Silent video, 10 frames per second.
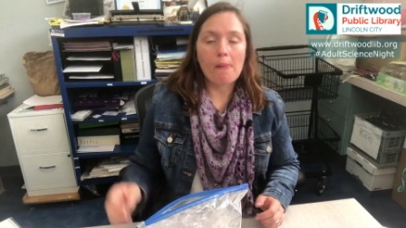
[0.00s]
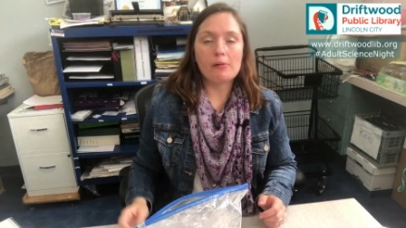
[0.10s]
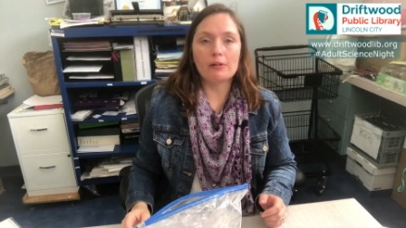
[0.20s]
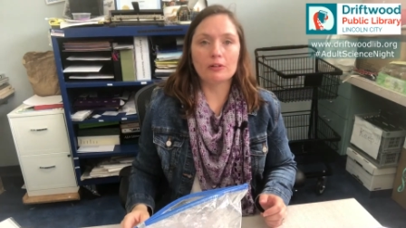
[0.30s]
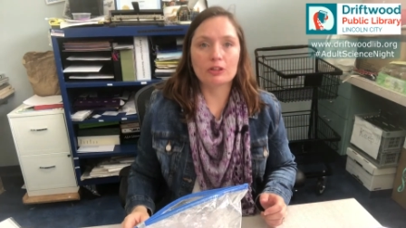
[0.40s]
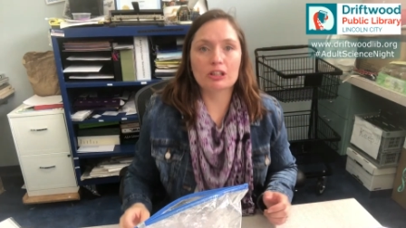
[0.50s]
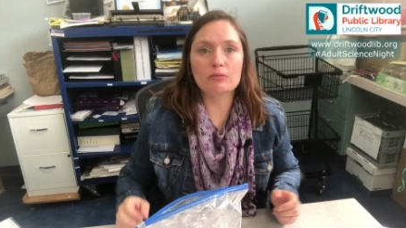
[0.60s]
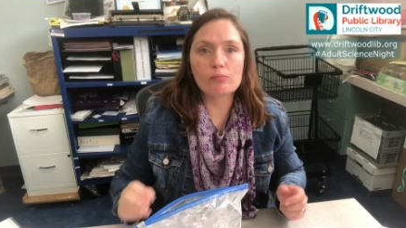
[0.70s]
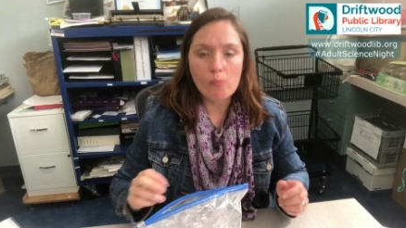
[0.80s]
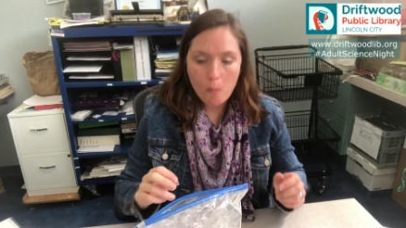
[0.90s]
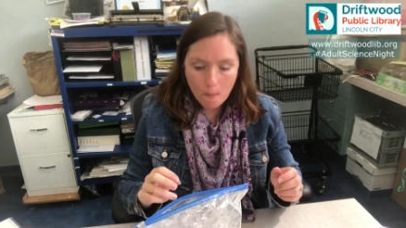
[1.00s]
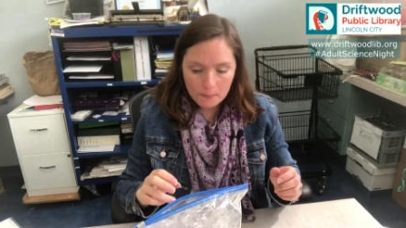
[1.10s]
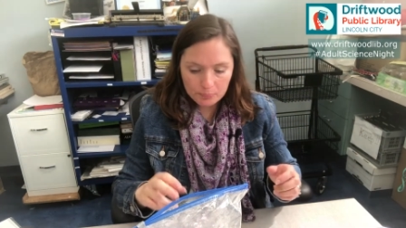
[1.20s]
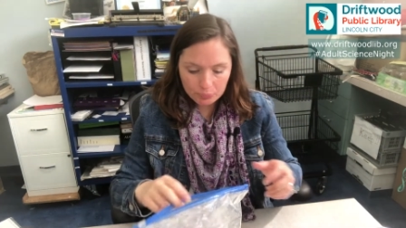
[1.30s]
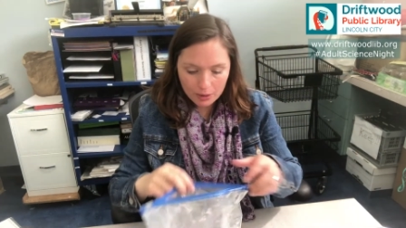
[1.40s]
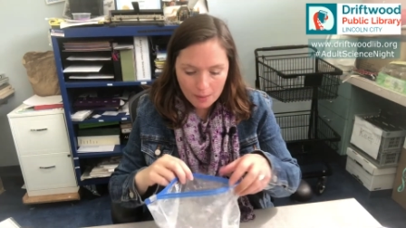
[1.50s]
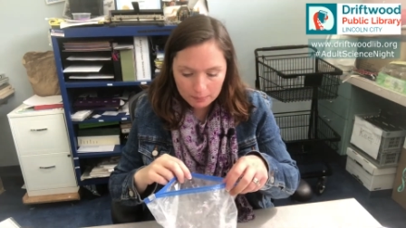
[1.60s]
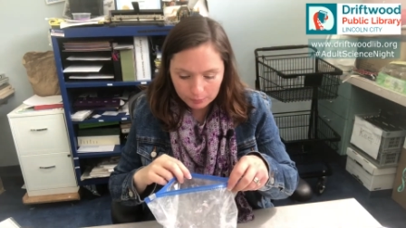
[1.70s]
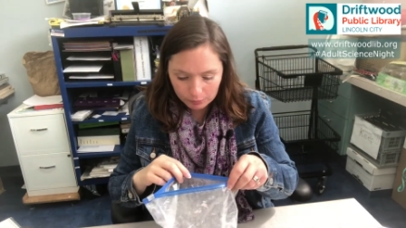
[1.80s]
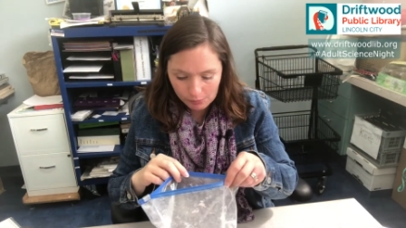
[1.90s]
But it's still,
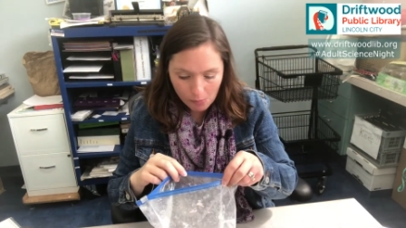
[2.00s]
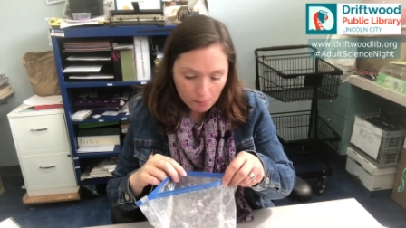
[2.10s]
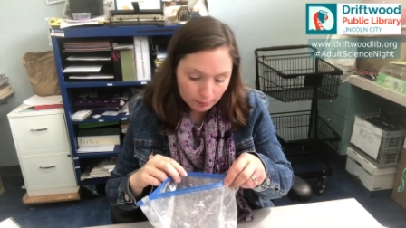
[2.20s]
it's